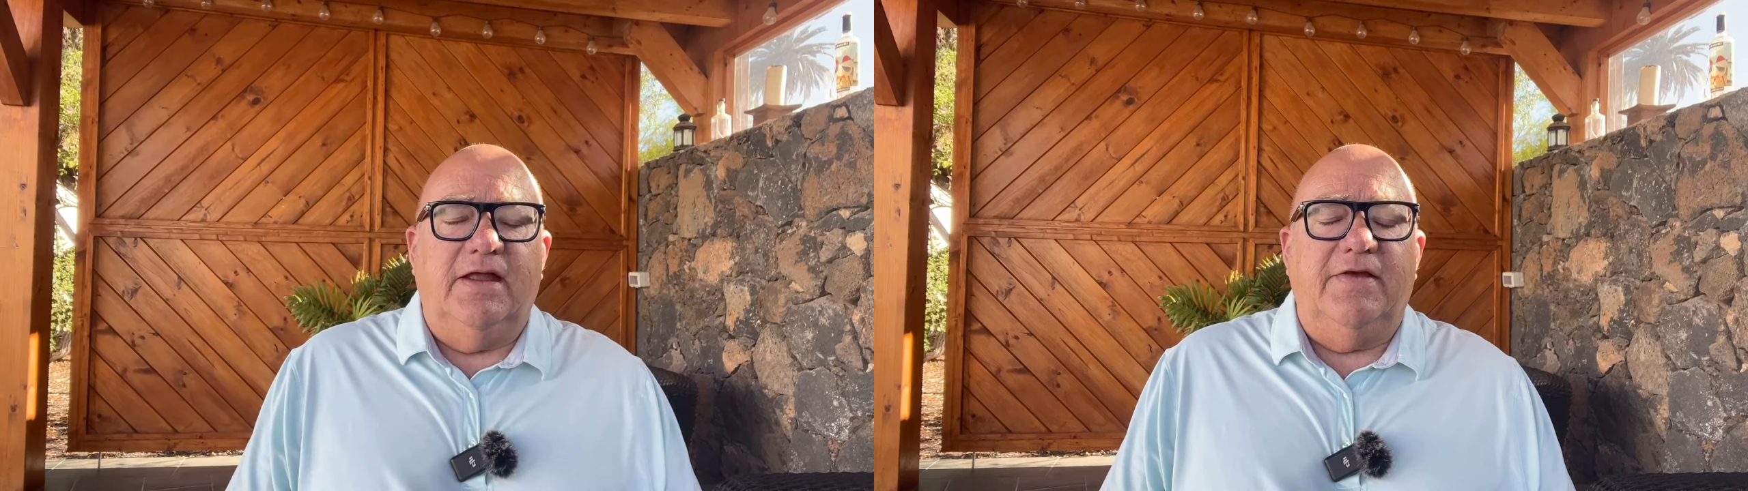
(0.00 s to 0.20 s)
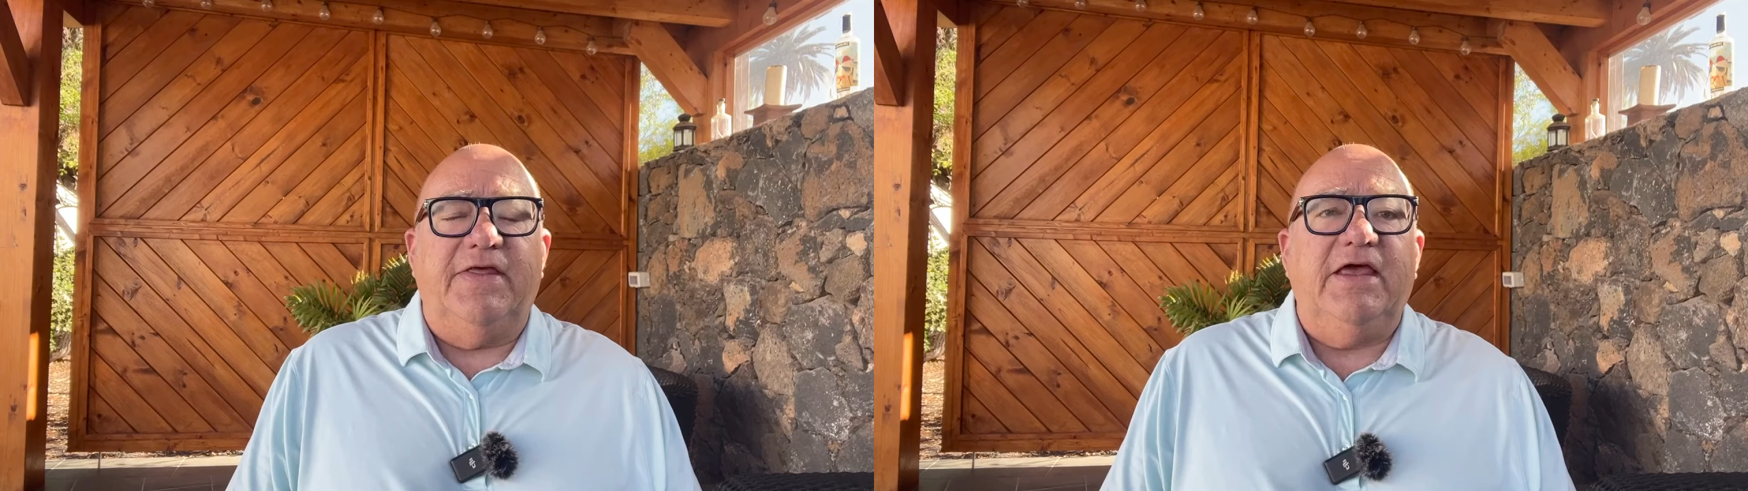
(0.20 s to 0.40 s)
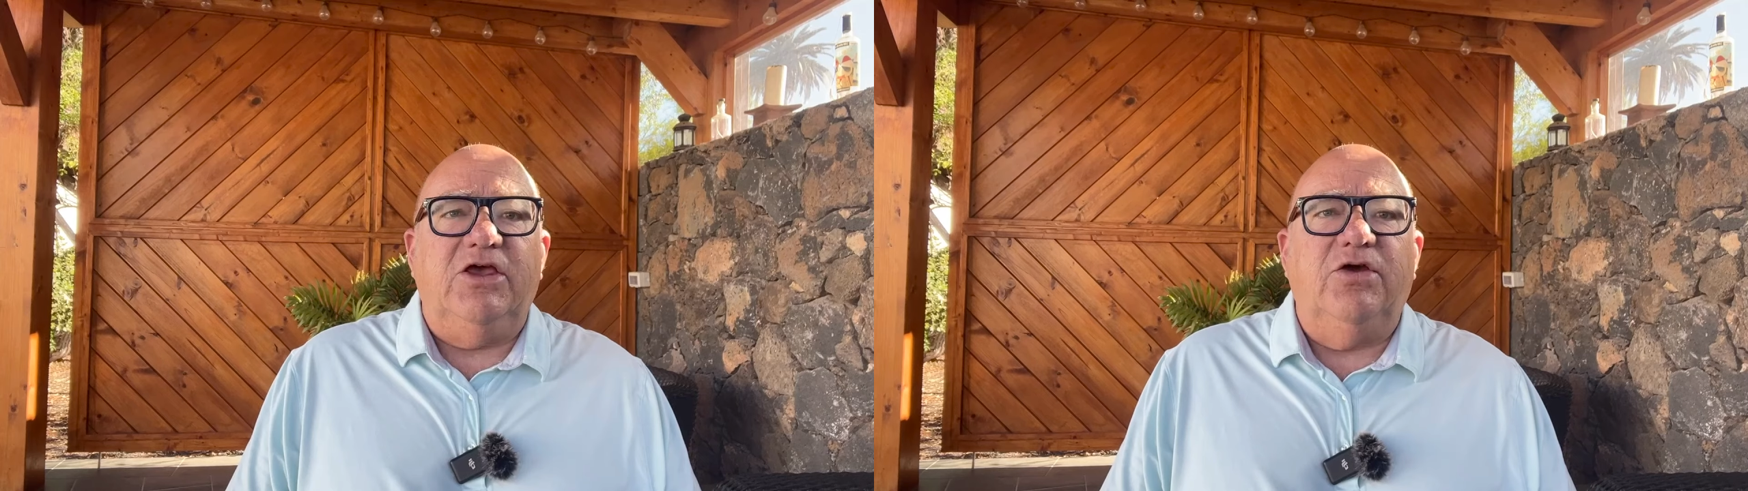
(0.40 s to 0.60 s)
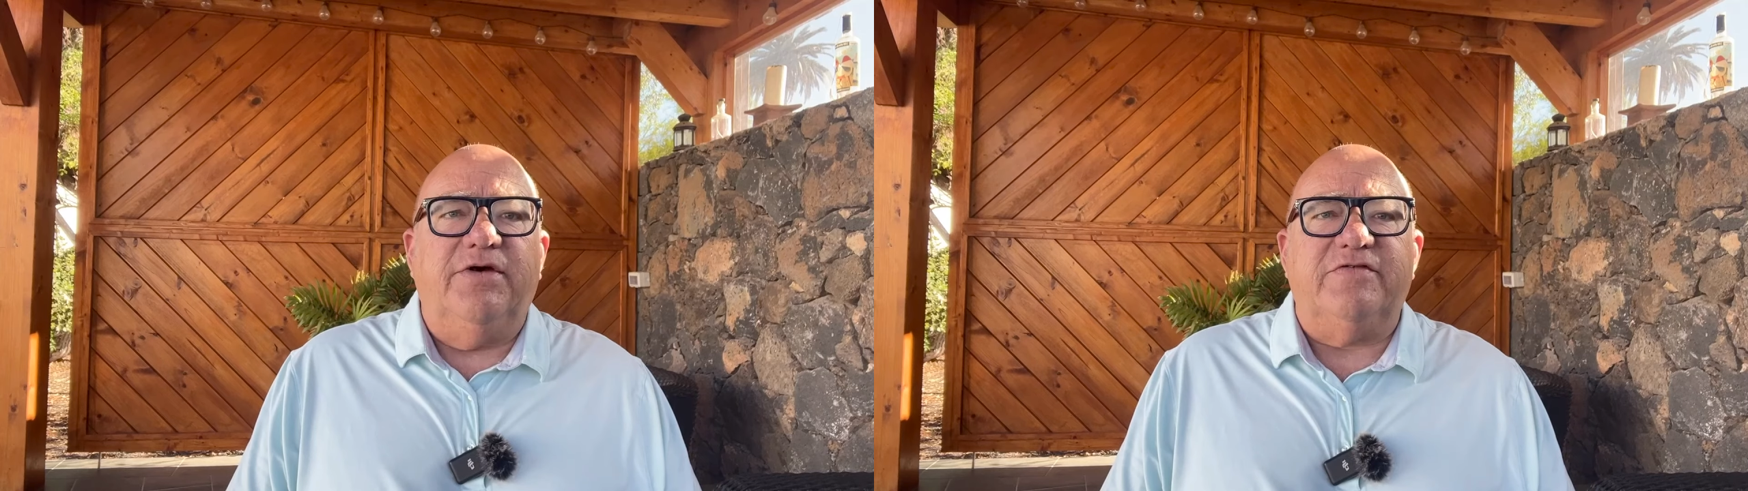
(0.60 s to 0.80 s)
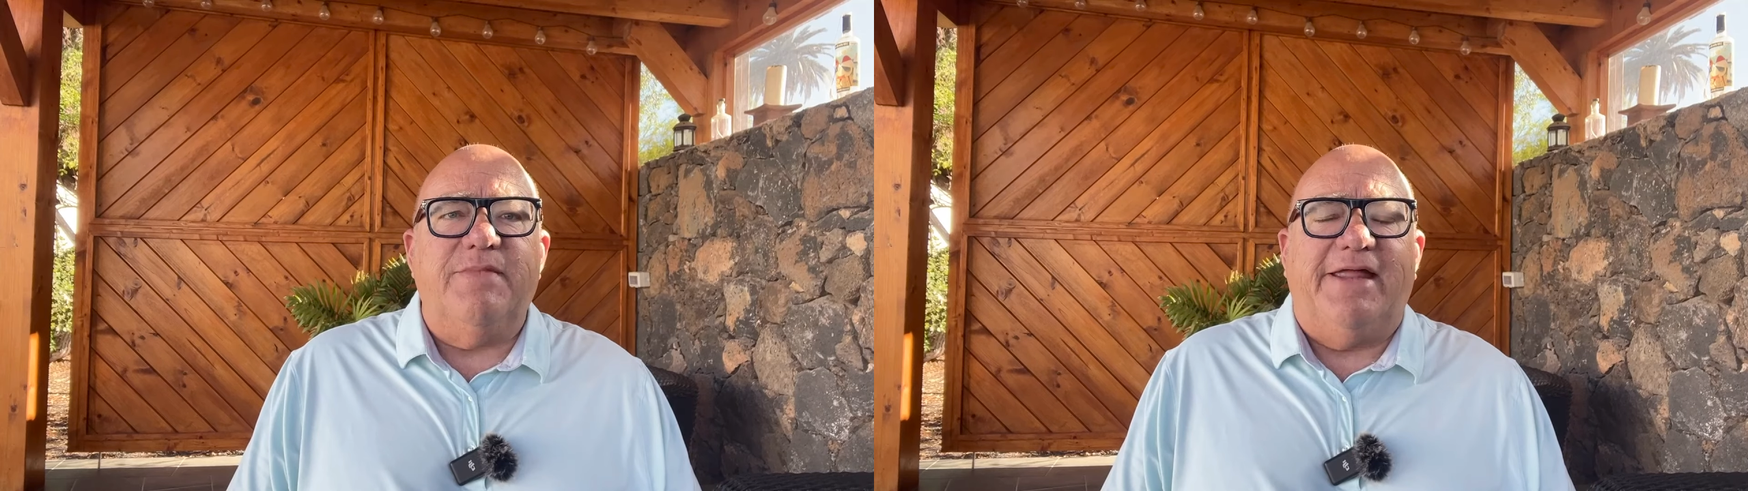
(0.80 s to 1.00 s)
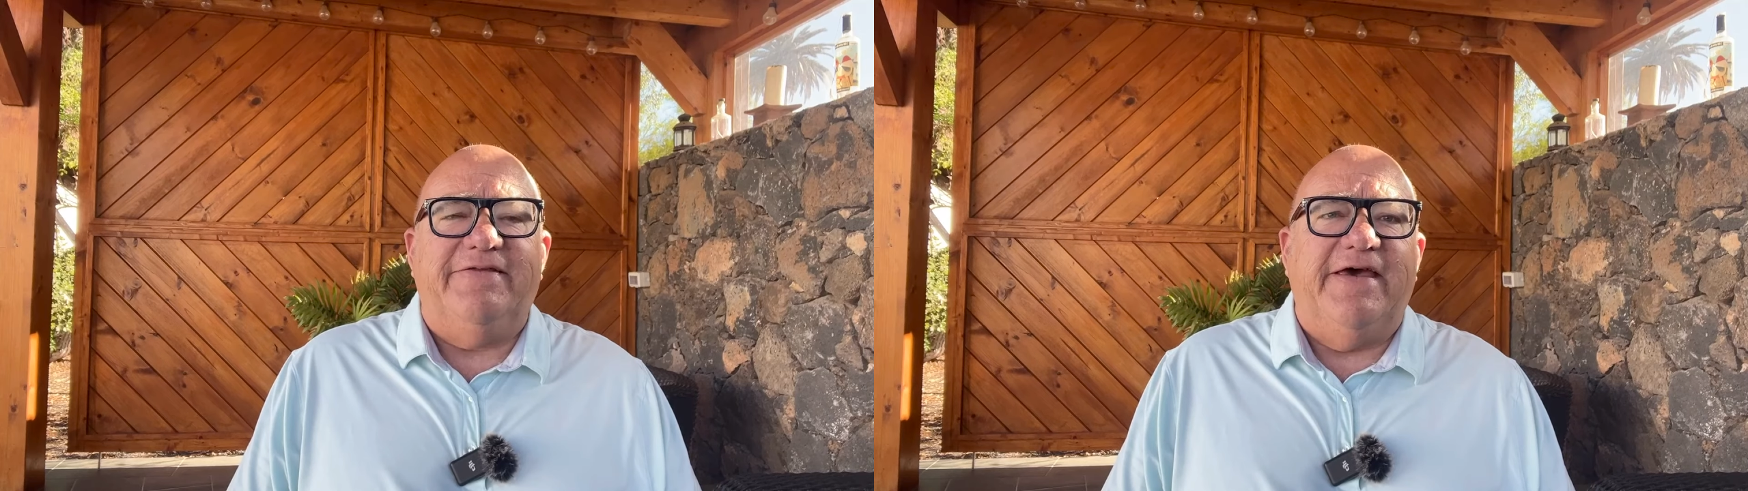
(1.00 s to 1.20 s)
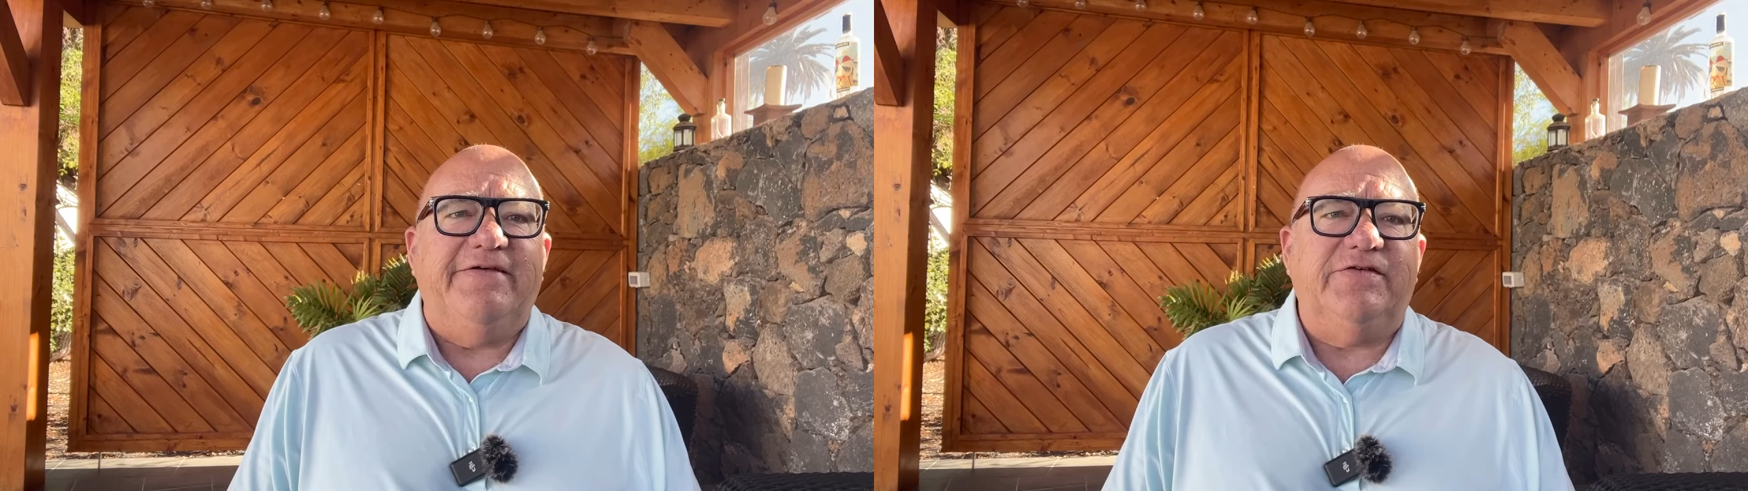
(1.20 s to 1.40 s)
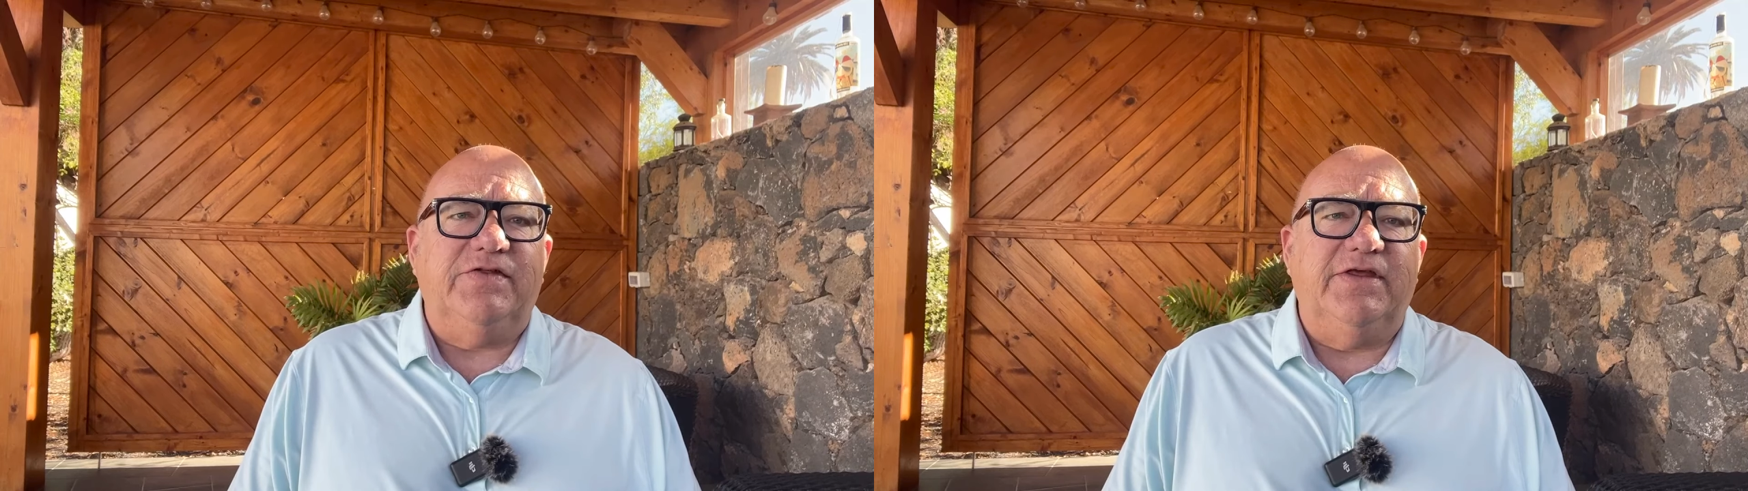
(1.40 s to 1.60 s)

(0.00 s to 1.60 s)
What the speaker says: The EU has mandated